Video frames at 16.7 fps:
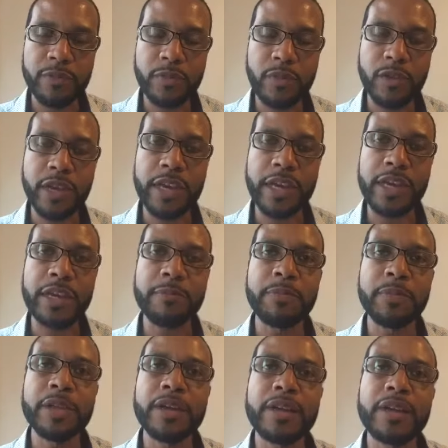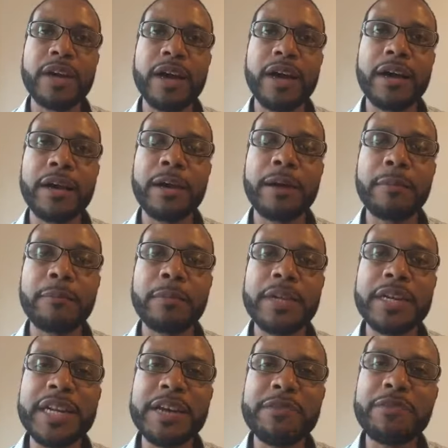Okay
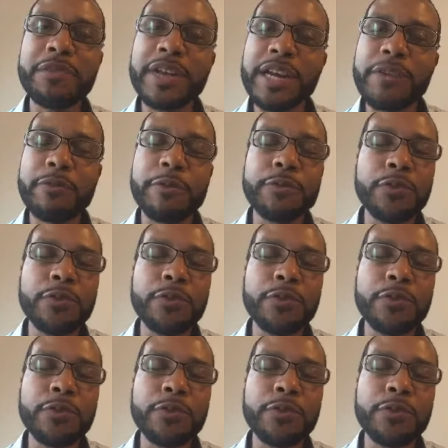um, never ever